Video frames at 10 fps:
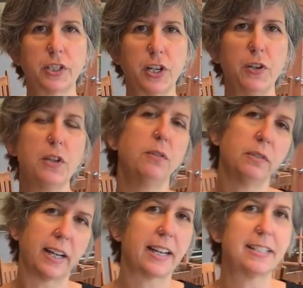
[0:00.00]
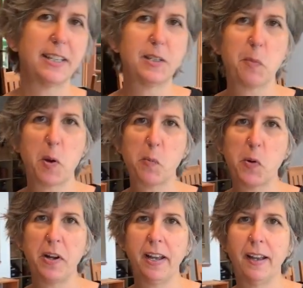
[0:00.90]
show you, like I said, tomorrow
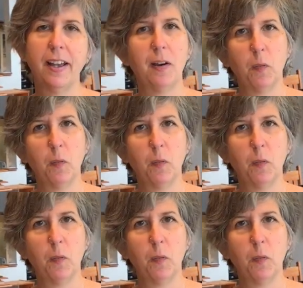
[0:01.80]
morning,